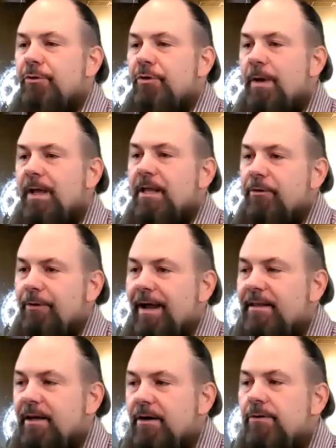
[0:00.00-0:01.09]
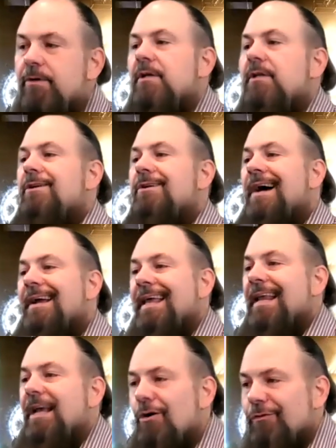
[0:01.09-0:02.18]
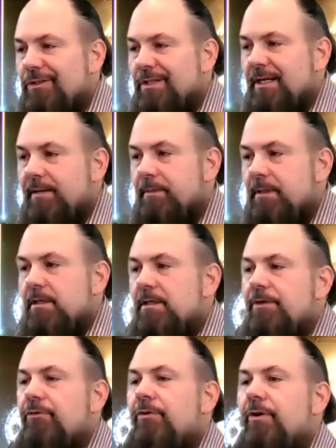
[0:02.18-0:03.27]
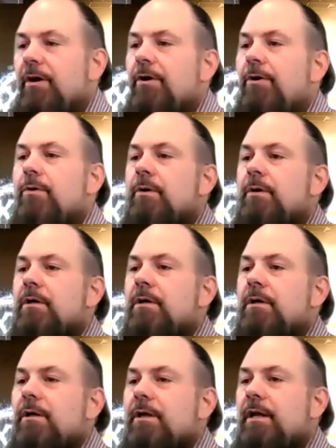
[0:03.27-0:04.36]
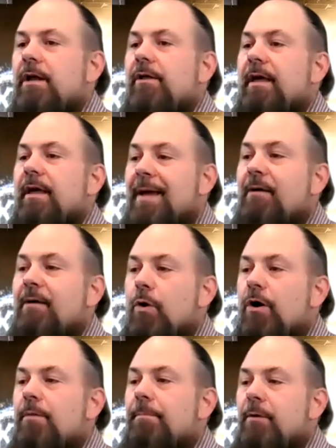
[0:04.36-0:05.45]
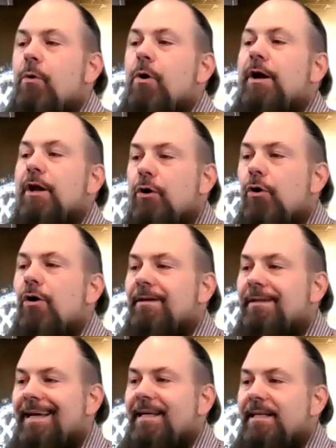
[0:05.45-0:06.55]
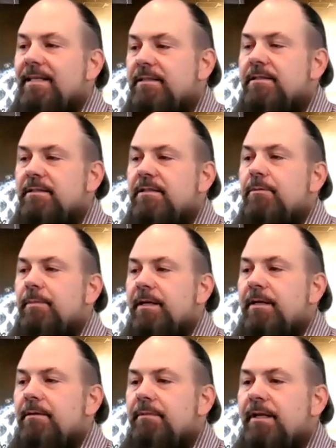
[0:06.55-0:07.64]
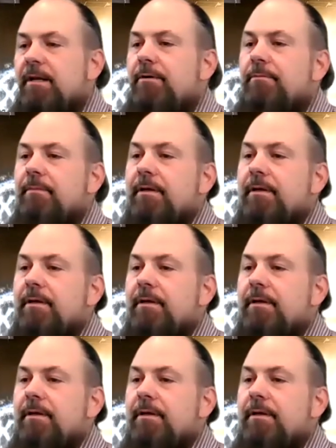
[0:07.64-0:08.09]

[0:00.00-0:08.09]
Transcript: with a weekly rate though, they're not getting overtime. So you know, they may work, be working long days and still be, you know,